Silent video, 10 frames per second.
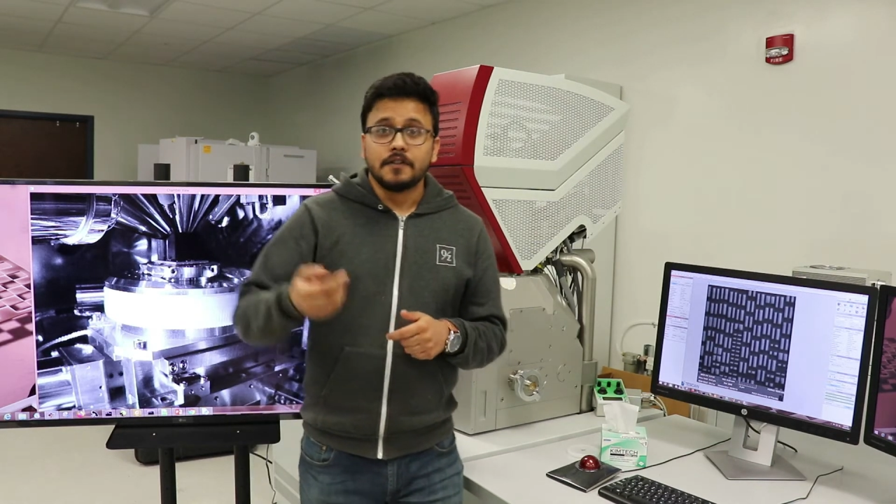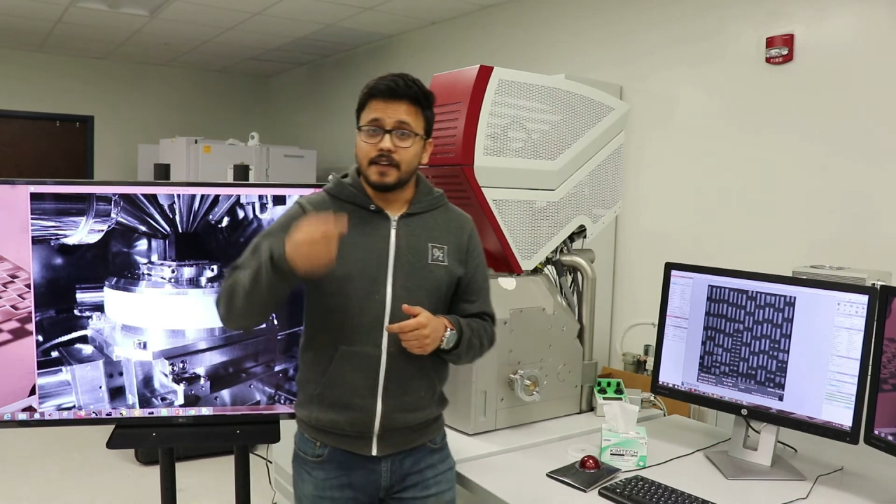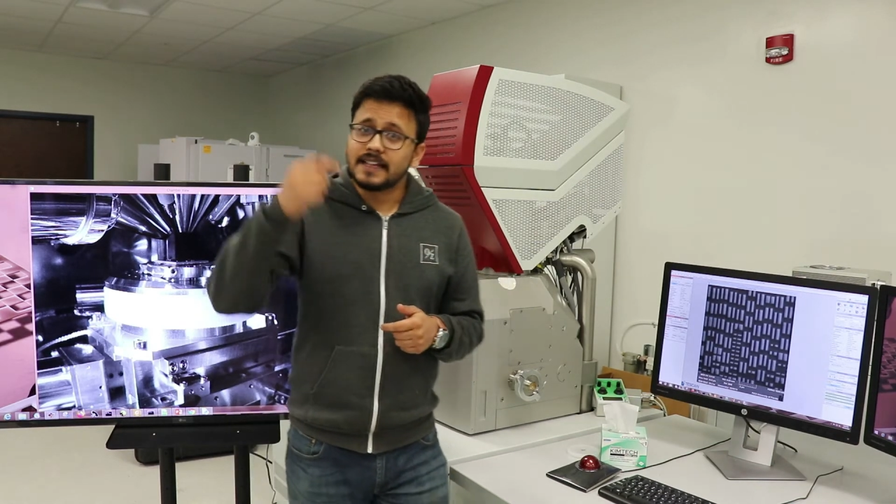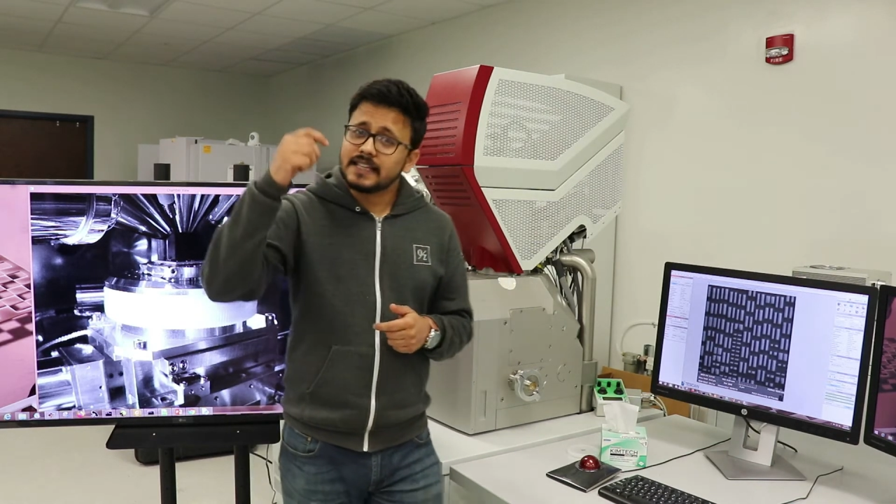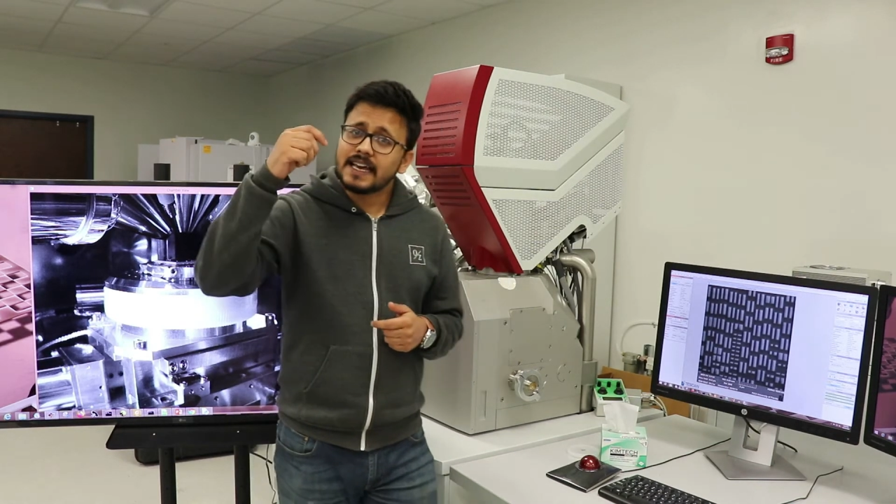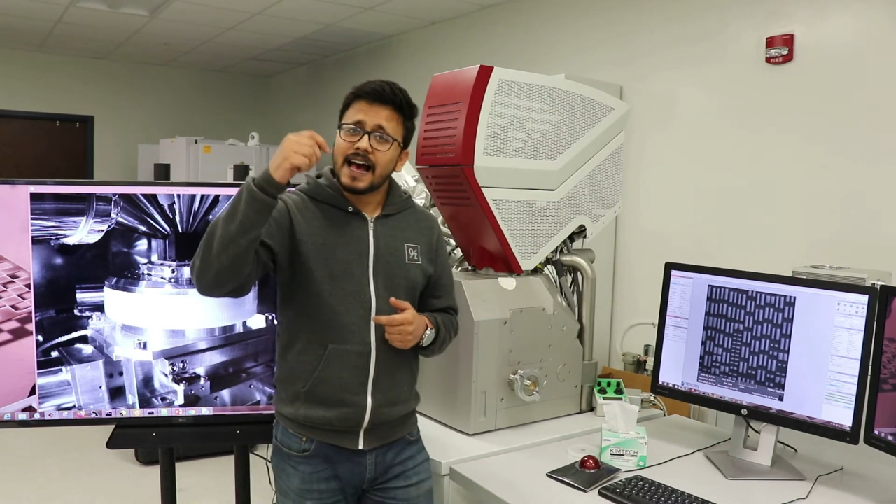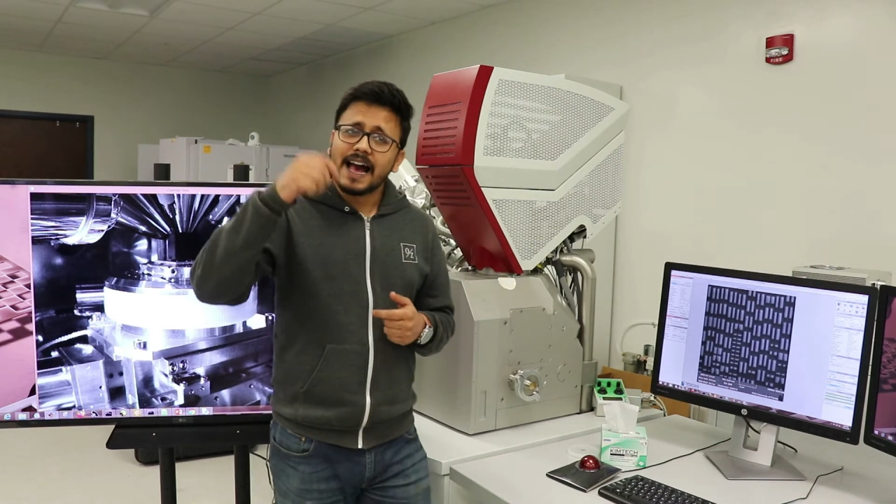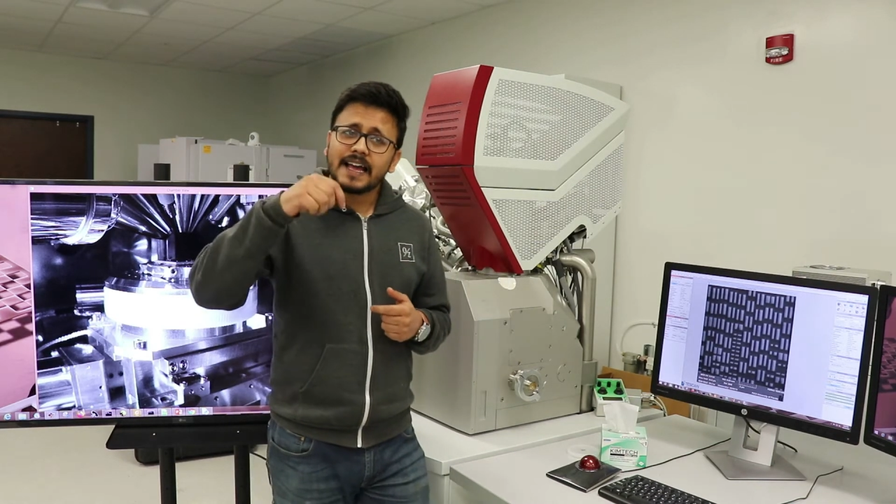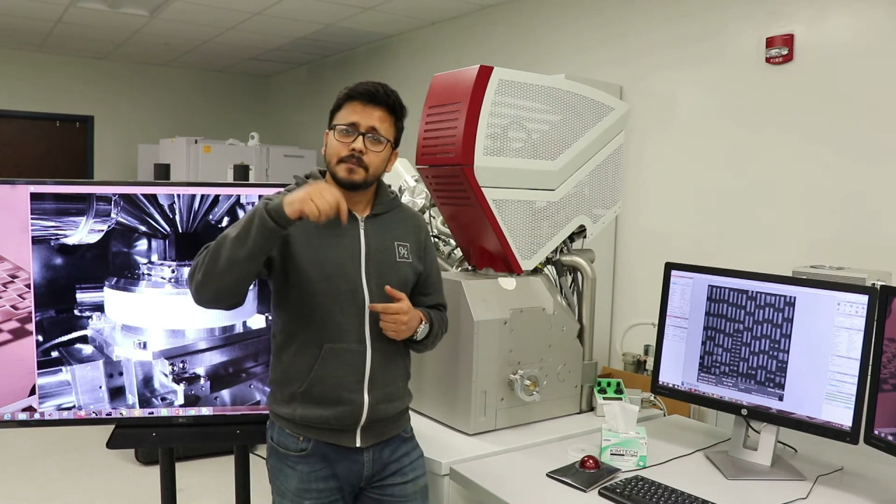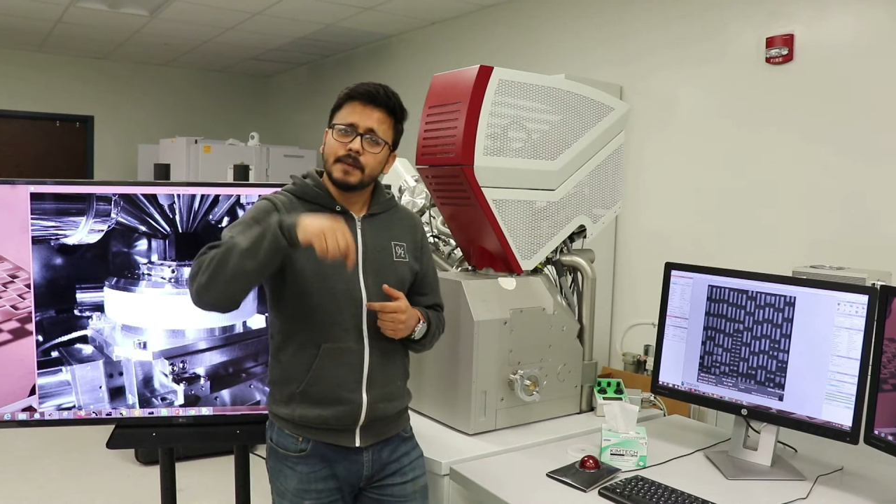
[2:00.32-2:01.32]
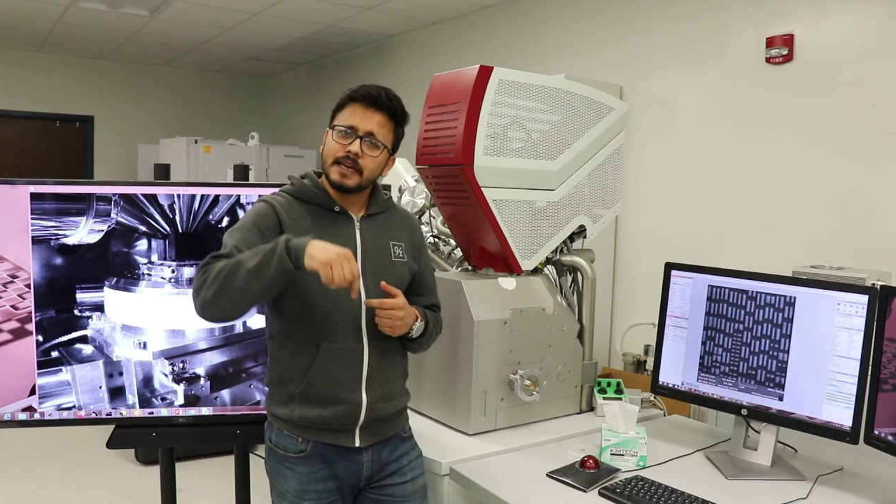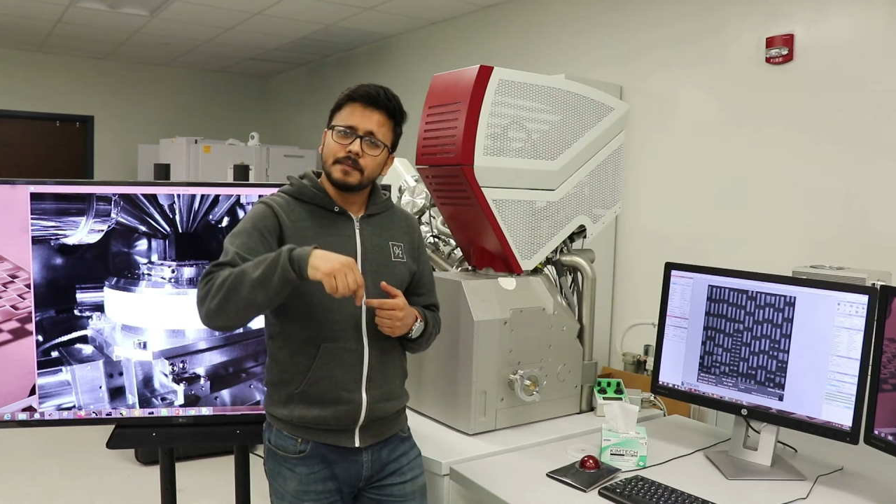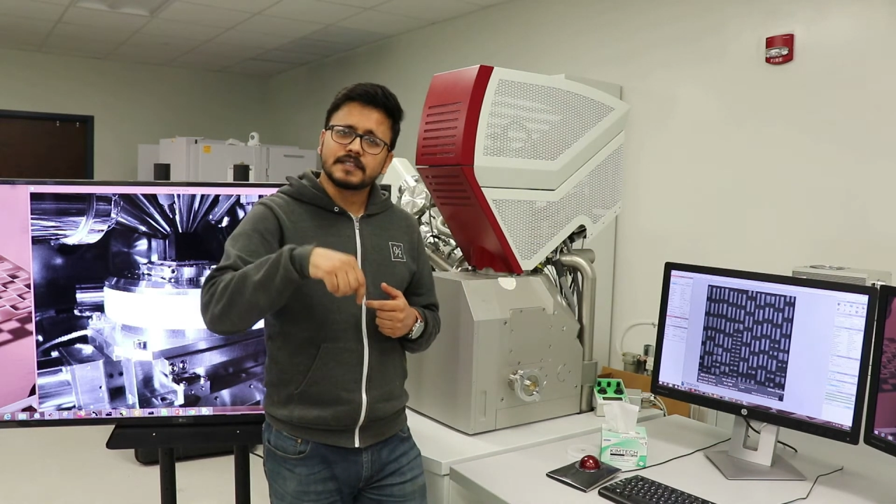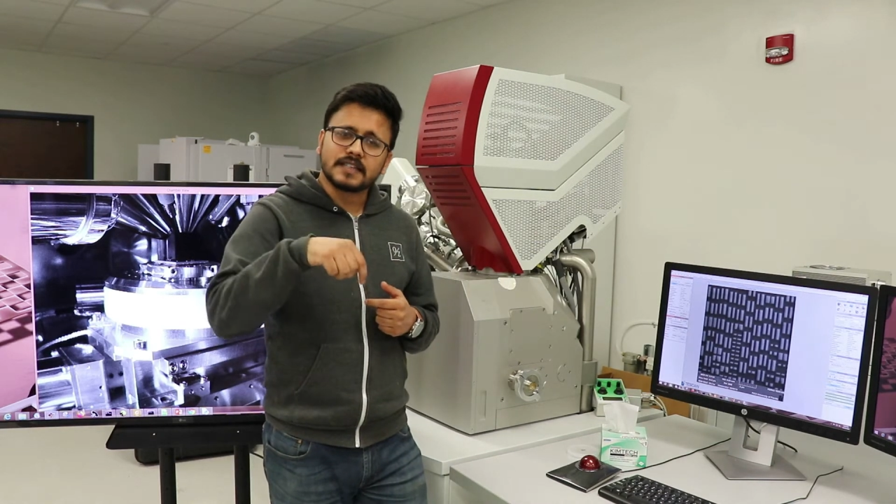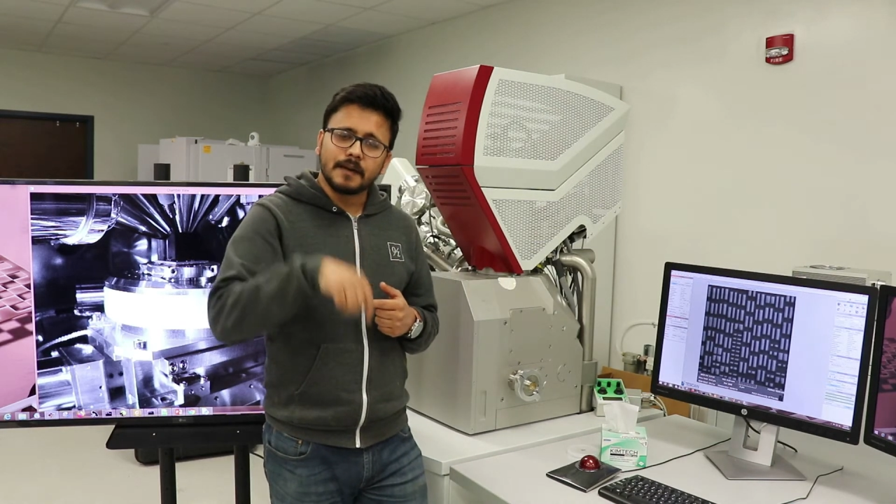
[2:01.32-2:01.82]
When the ion beam
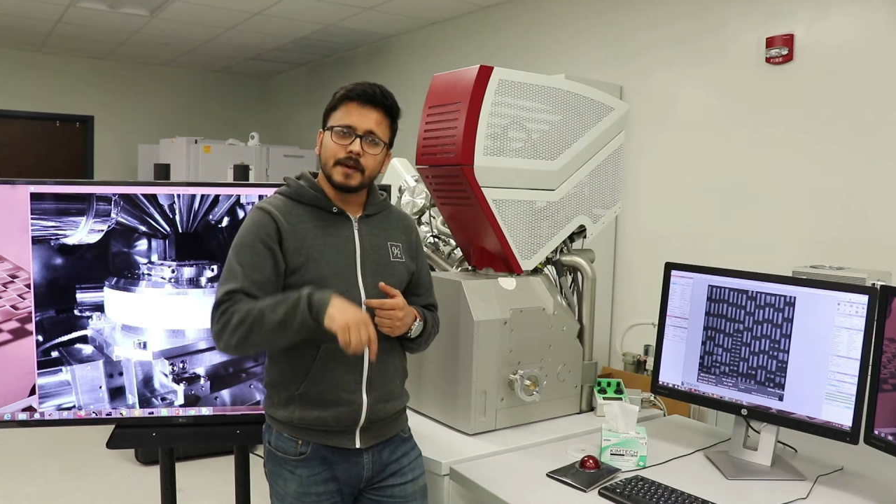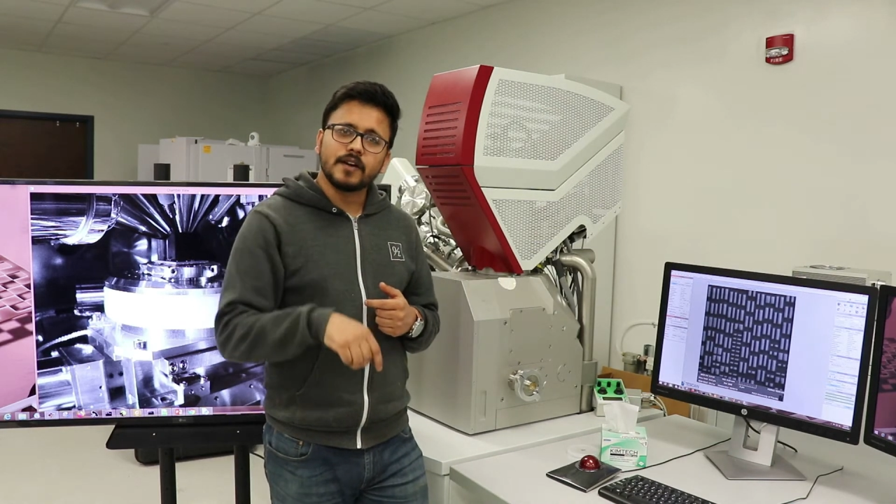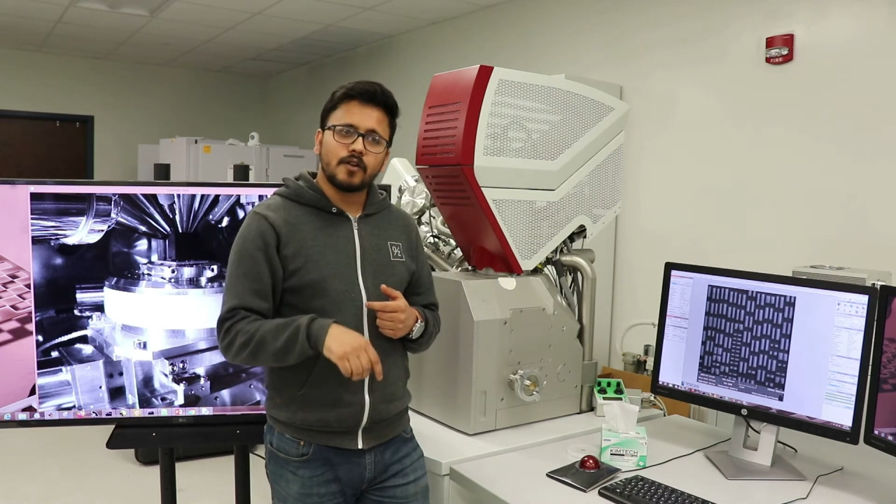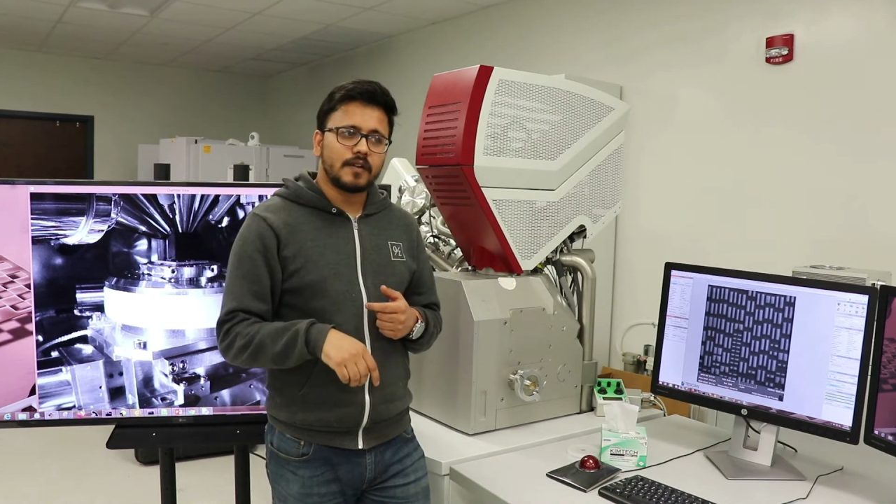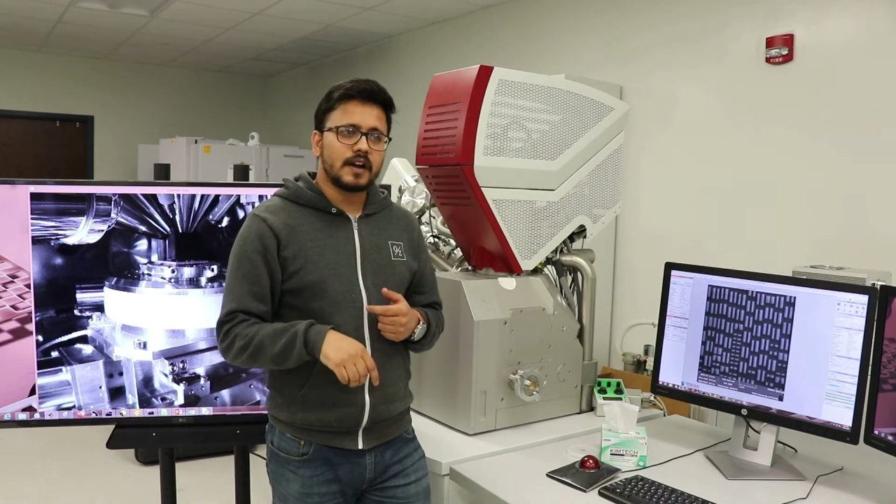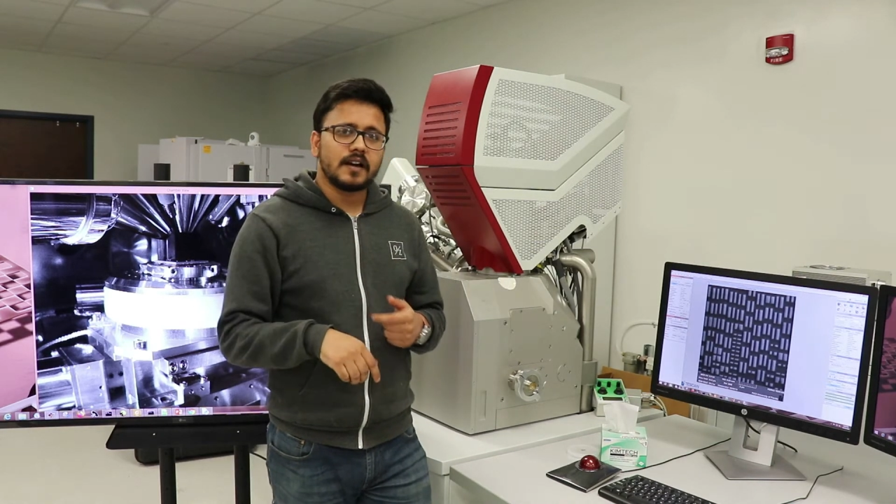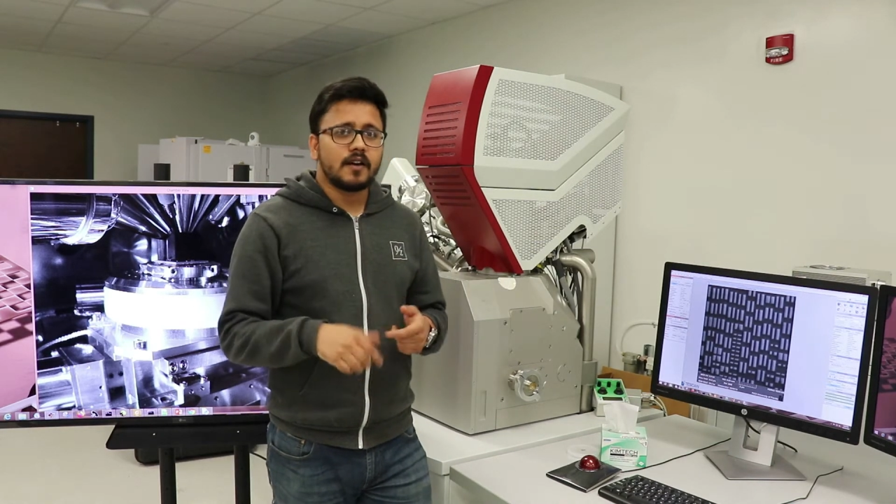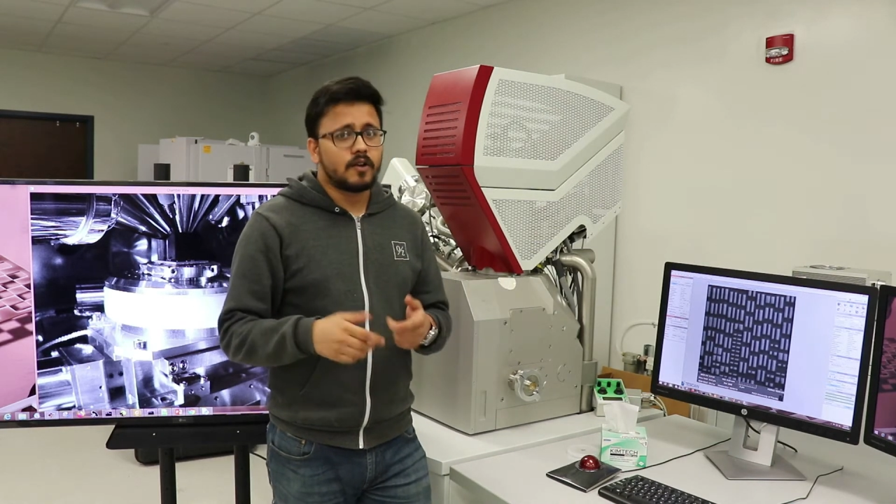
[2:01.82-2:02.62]
is coming over